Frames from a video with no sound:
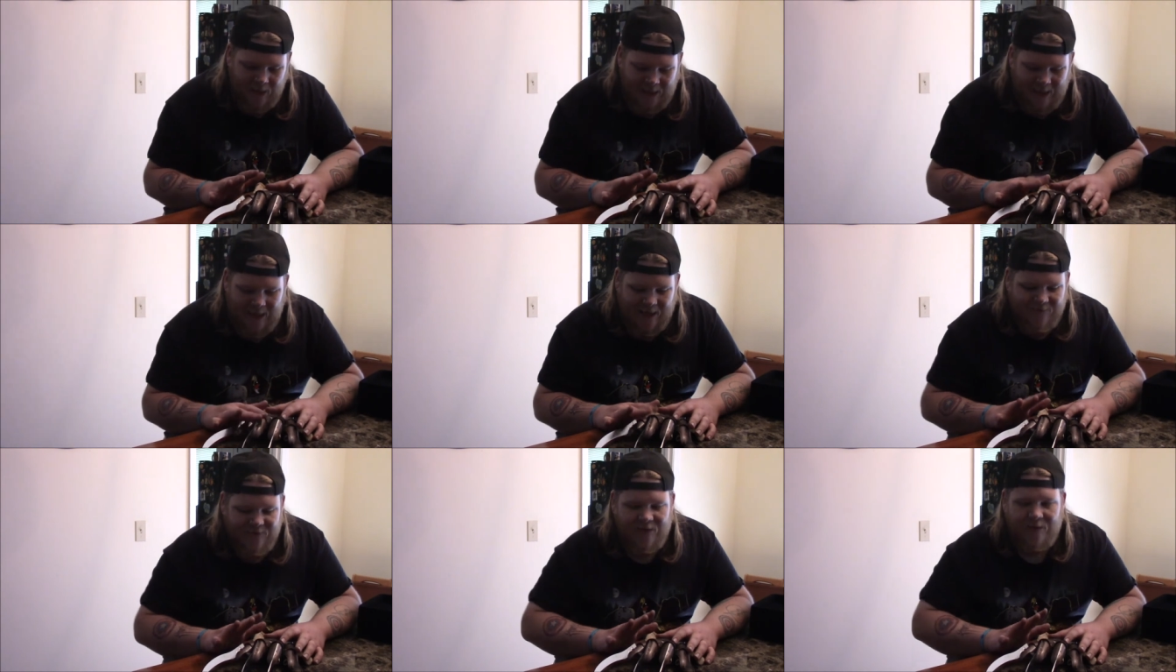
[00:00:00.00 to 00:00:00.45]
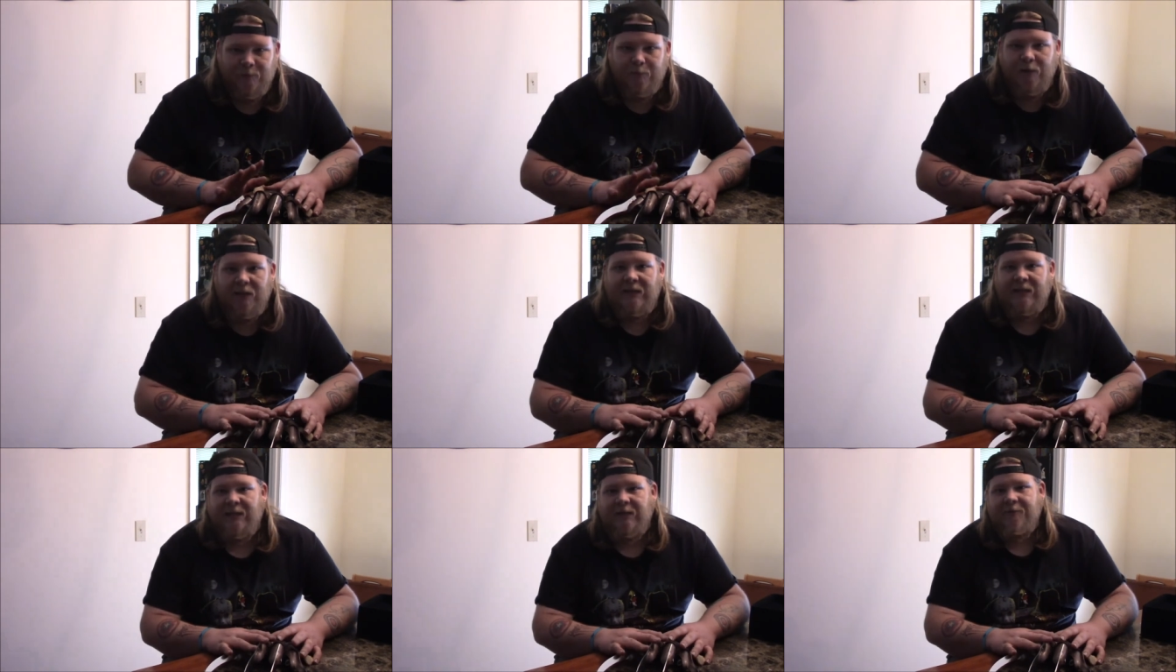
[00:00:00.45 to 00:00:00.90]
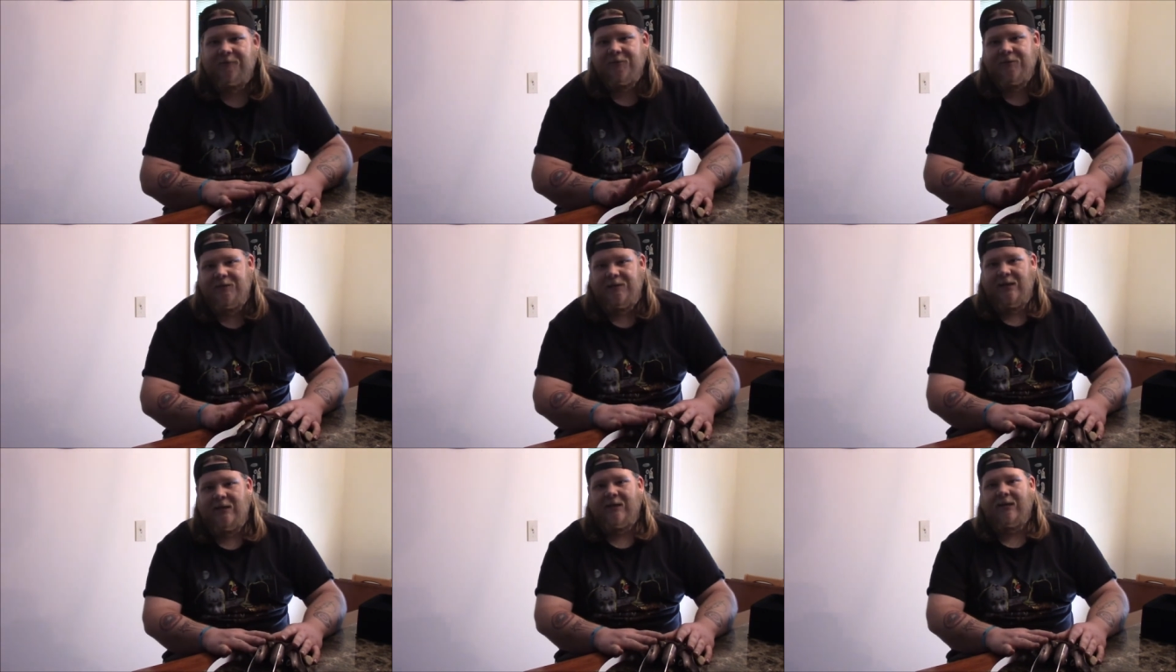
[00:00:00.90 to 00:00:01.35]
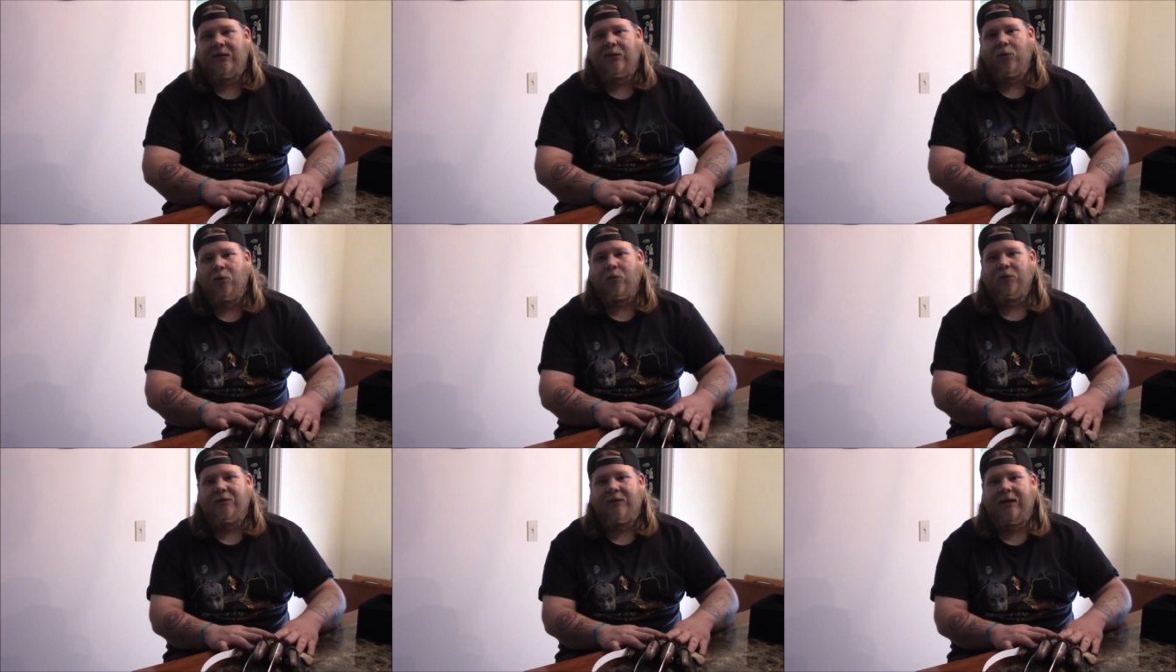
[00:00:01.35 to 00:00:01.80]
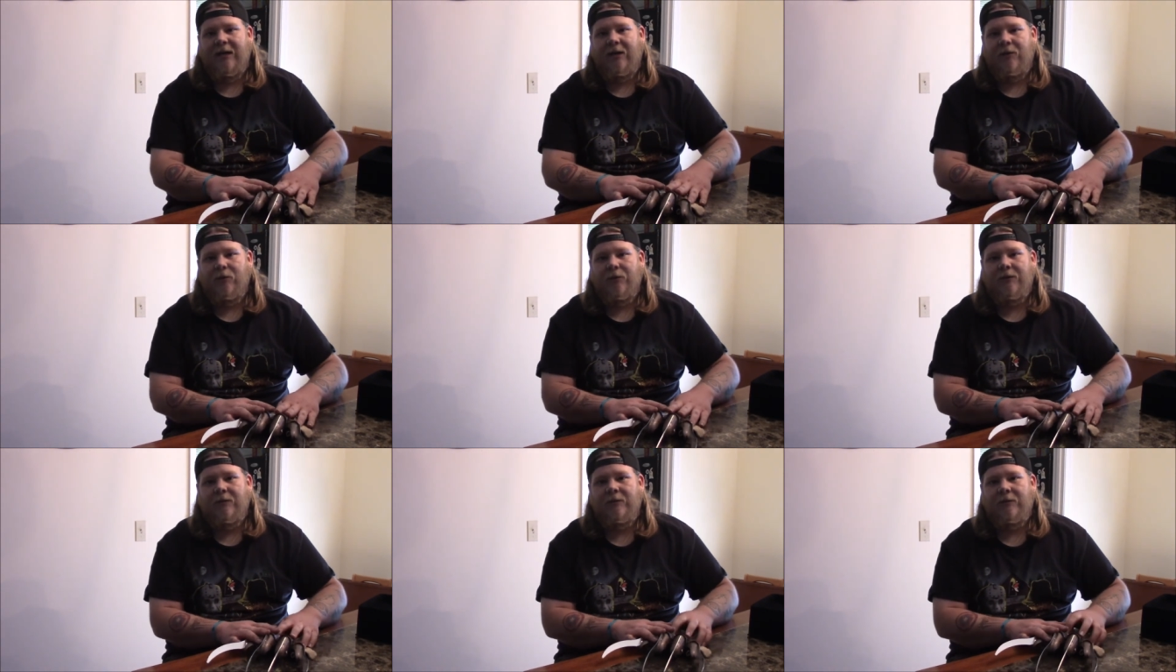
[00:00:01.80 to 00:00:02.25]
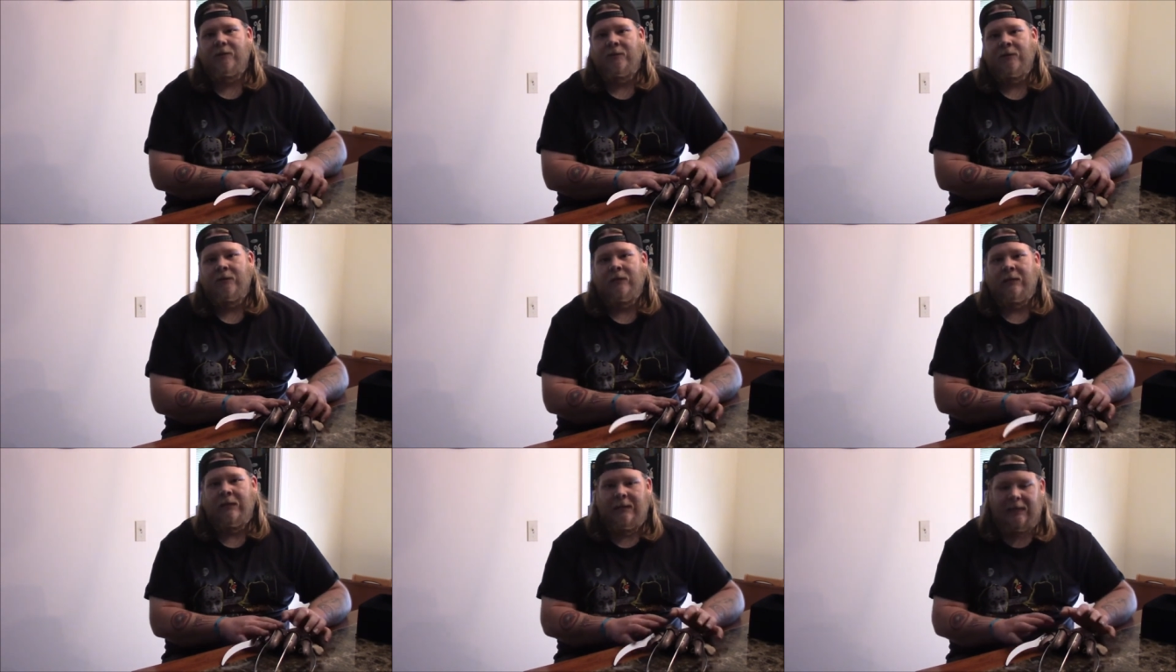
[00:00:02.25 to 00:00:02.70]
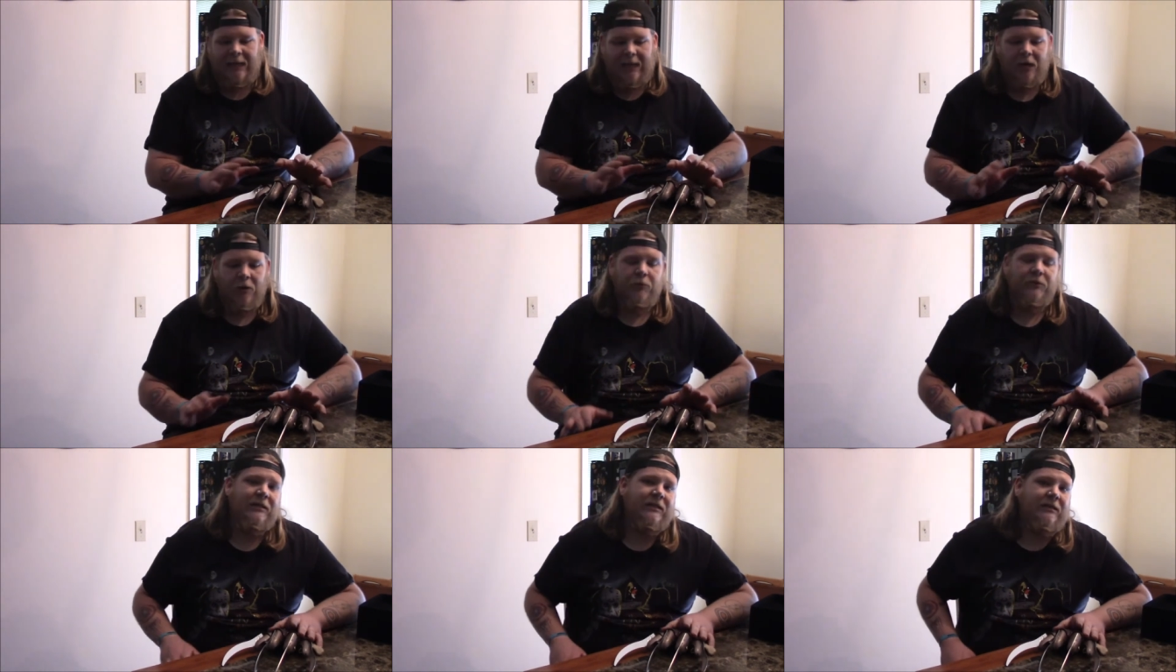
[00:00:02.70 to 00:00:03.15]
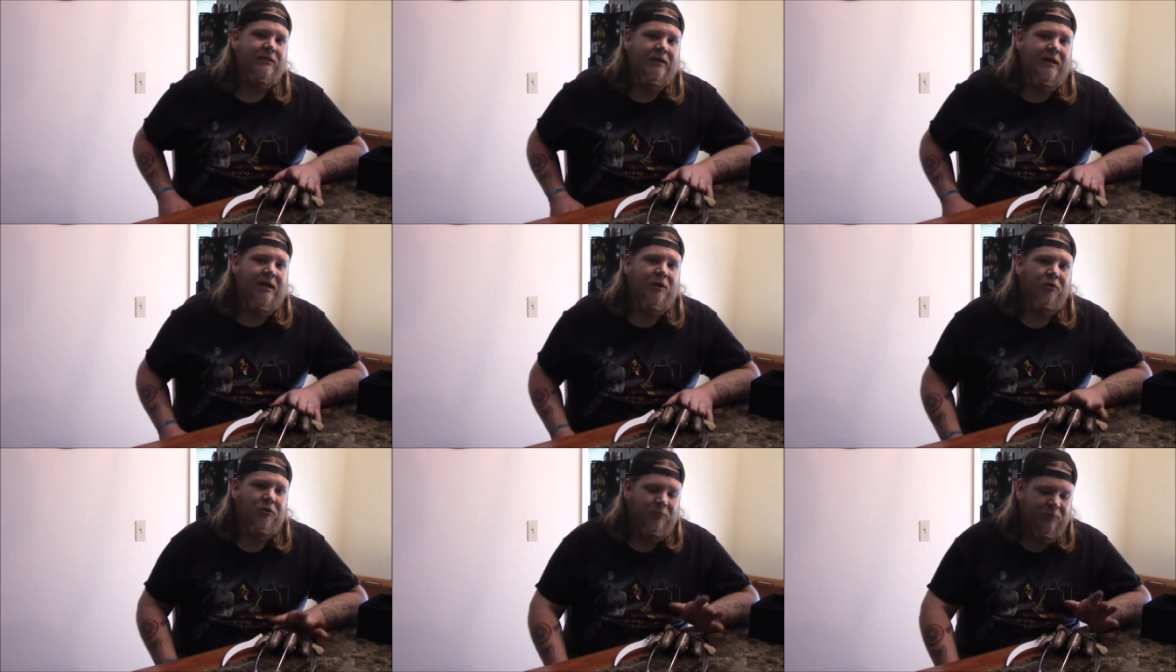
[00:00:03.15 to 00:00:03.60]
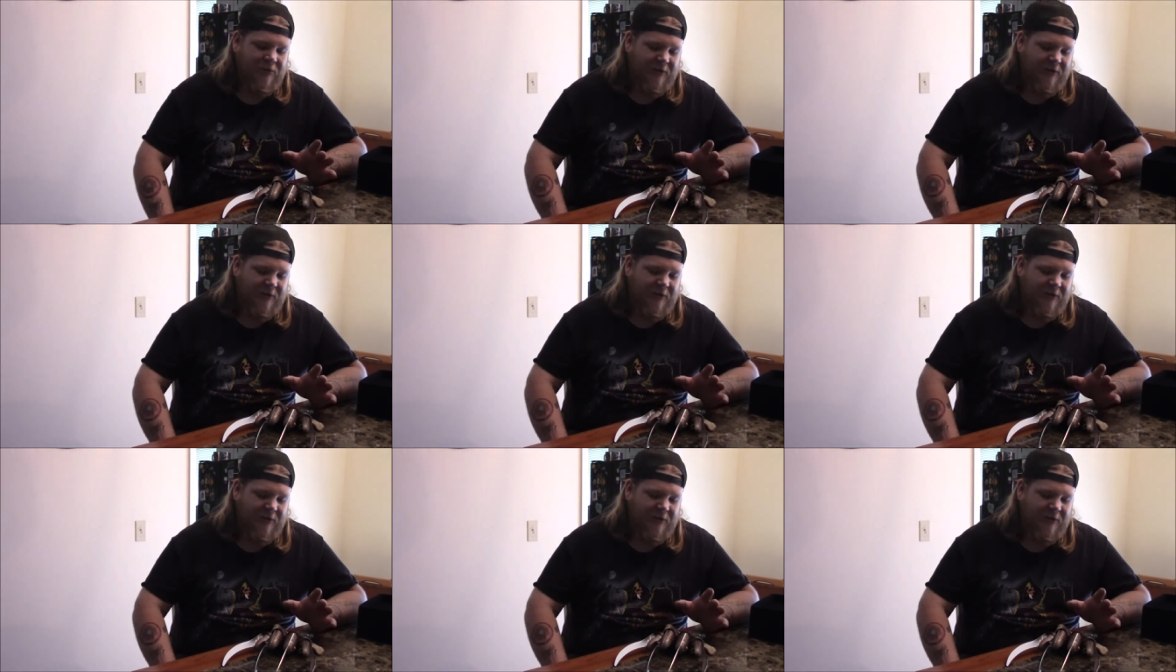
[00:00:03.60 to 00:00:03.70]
have the money for the NECA or that one, I would get that one.